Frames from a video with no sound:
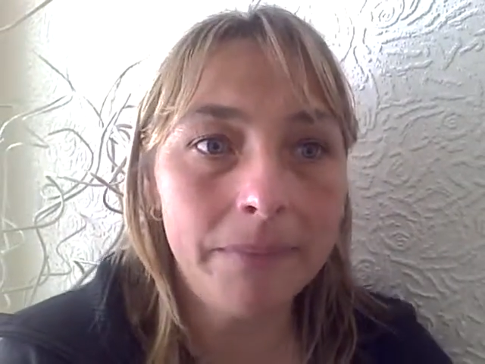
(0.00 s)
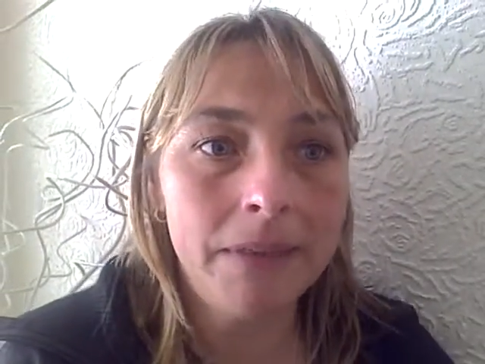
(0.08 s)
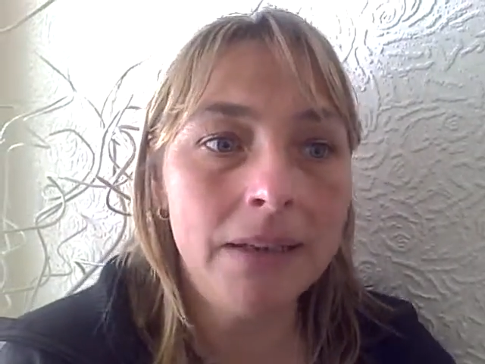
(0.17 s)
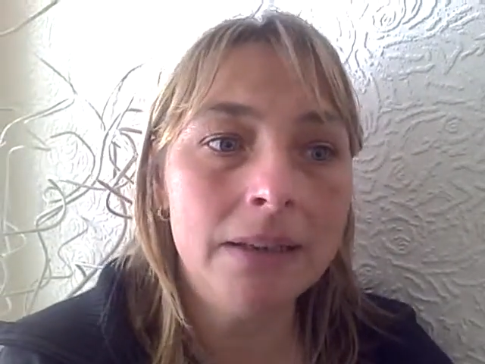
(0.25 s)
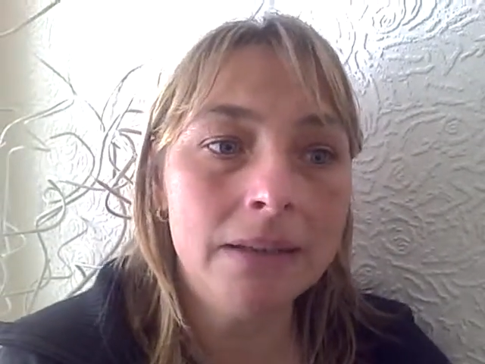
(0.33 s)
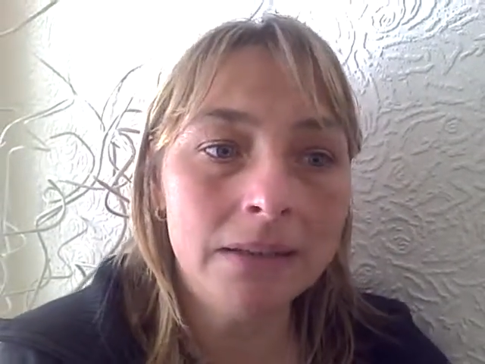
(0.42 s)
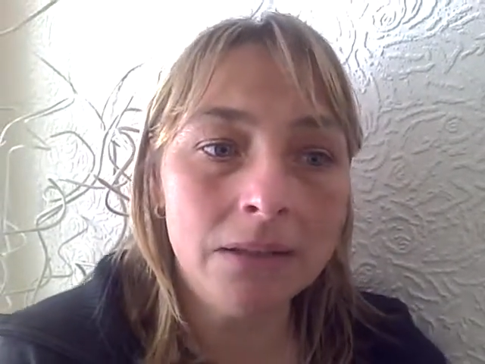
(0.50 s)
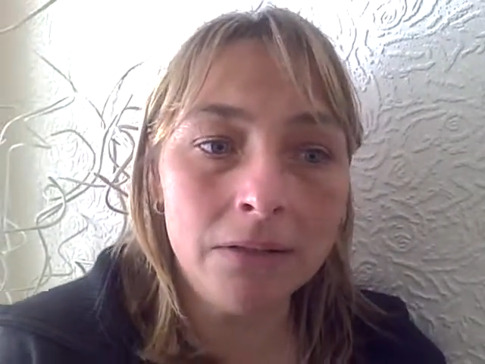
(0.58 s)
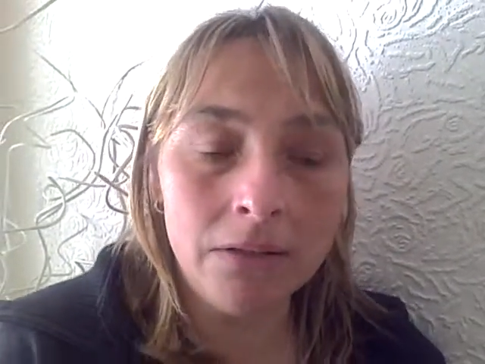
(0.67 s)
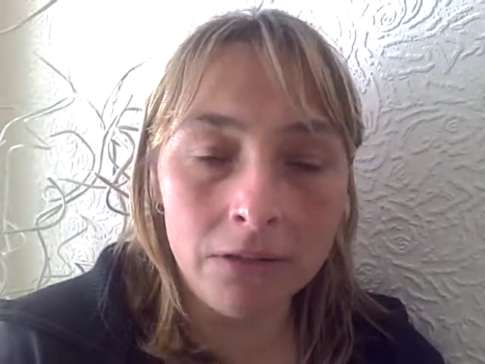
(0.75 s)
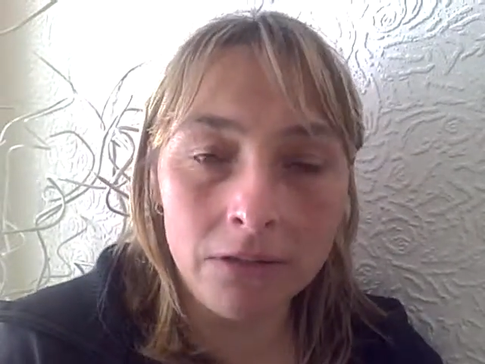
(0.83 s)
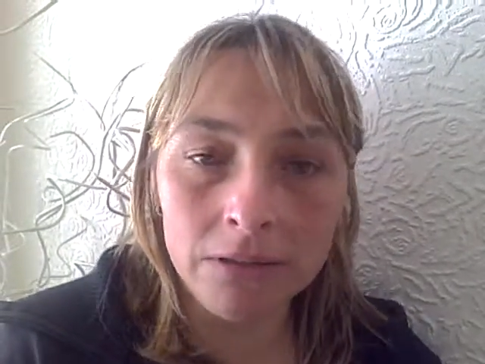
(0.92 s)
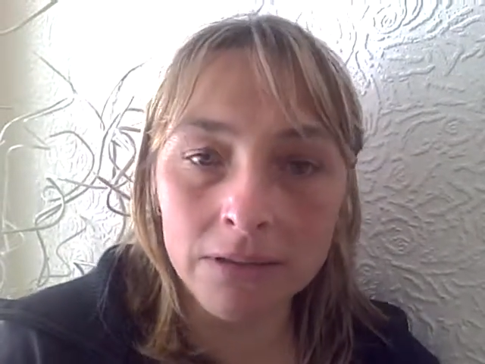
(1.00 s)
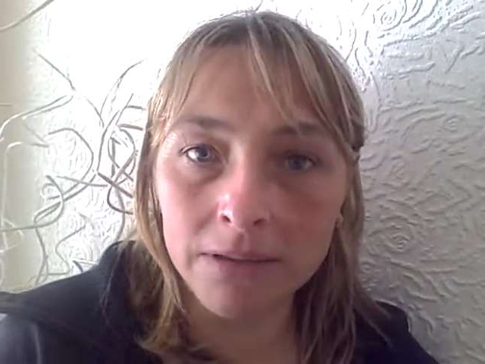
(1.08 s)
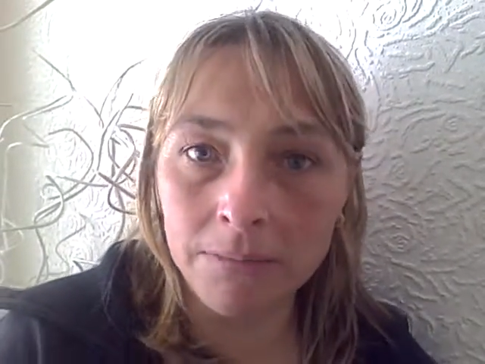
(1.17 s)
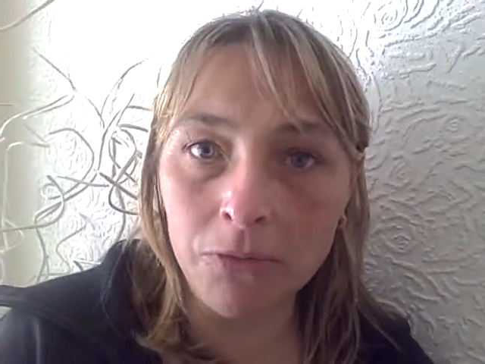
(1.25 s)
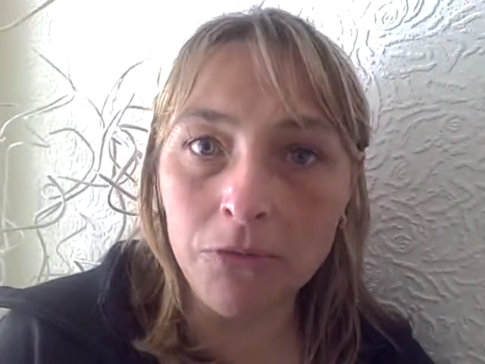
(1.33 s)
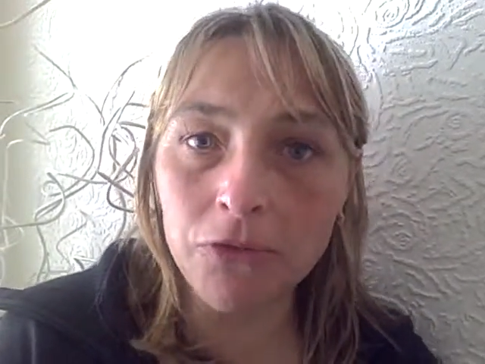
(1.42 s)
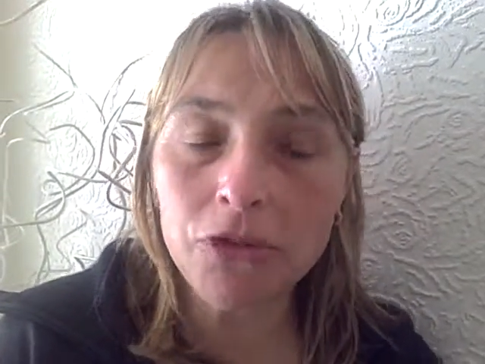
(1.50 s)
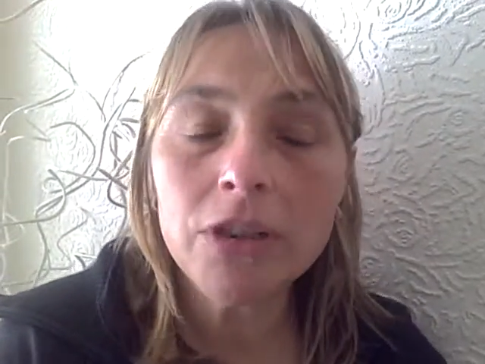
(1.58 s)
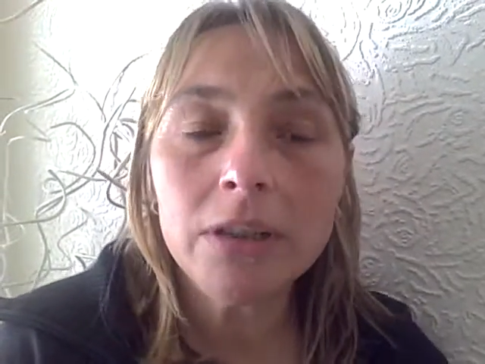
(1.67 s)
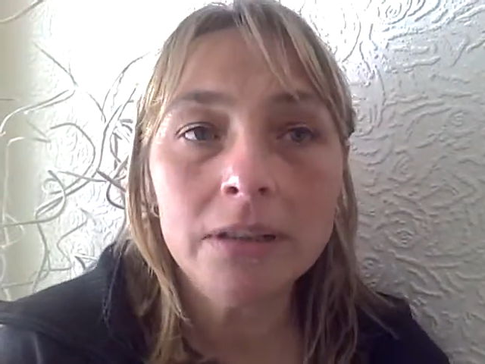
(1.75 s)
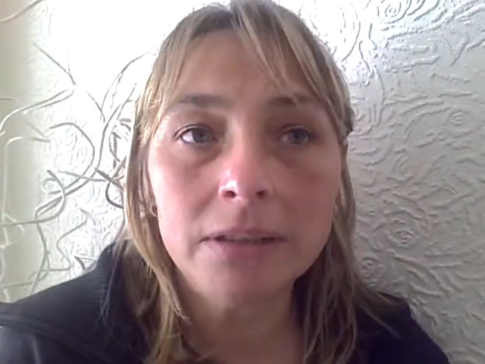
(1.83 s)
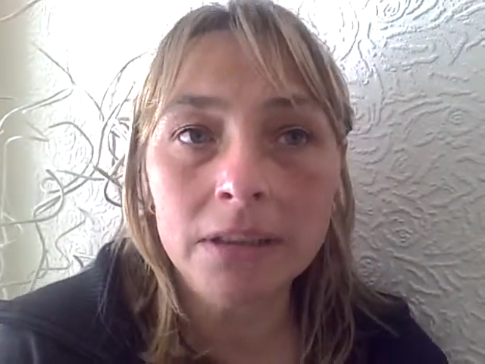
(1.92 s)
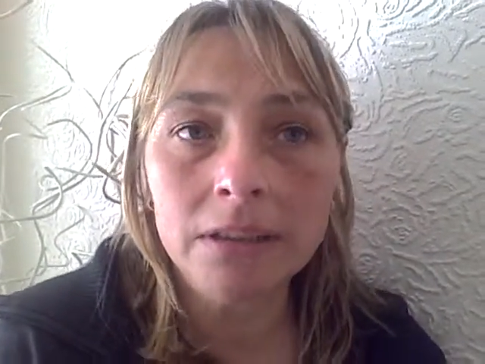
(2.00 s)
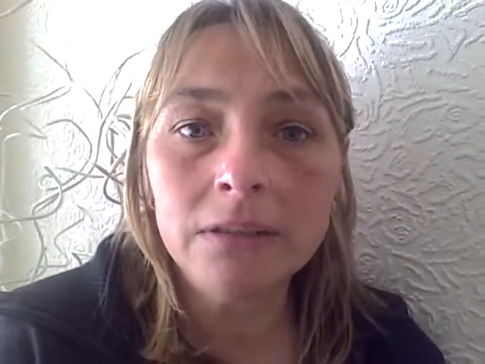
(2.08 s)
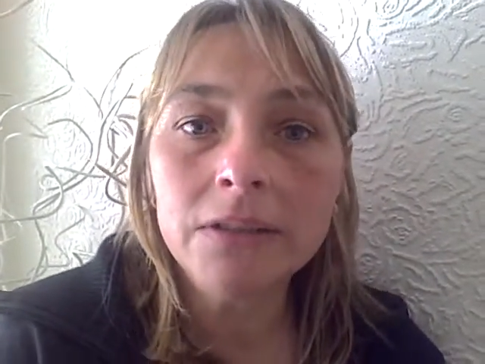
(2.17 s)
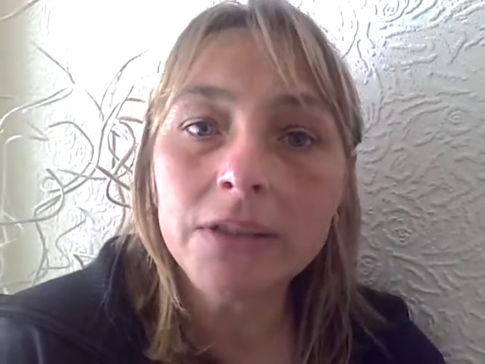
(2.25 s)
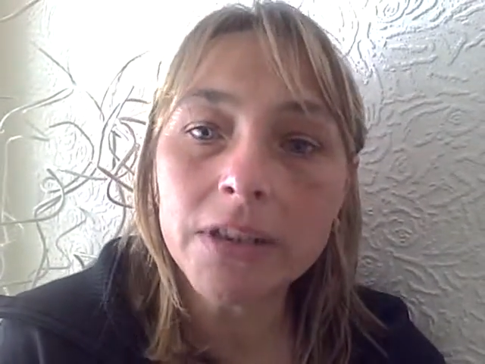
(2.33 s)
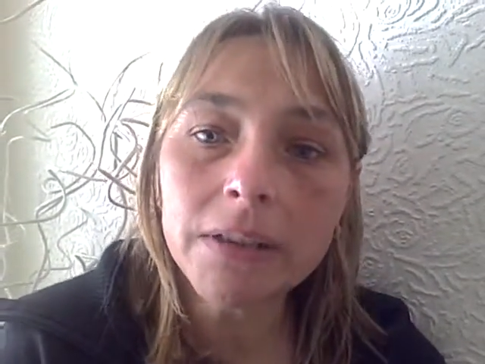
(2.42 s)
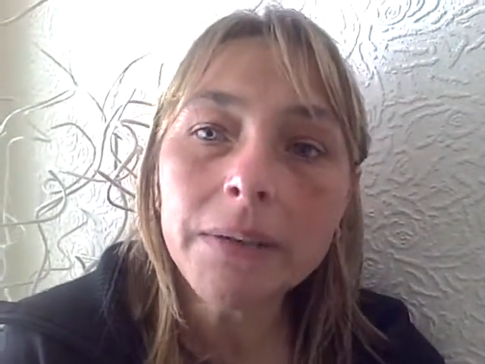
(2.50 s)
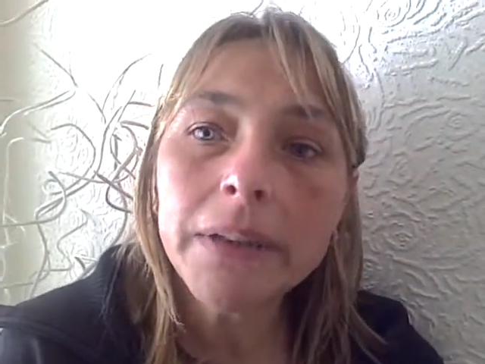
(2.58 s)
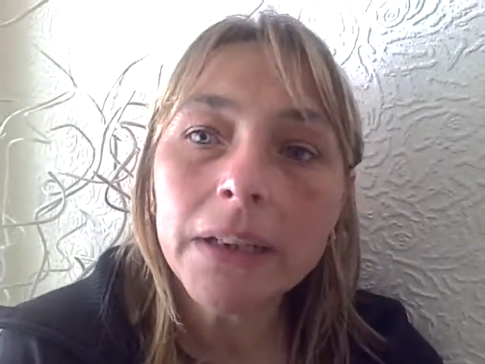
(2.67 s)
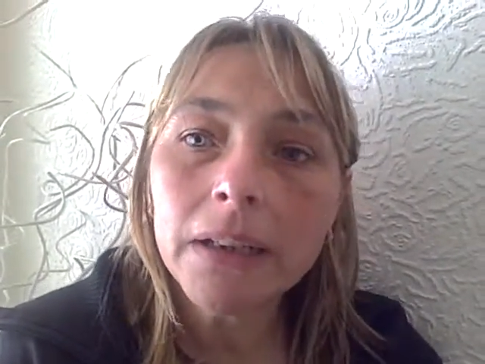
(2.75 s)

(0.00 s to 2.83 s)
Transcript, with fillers: It don't hurt as much as it used to.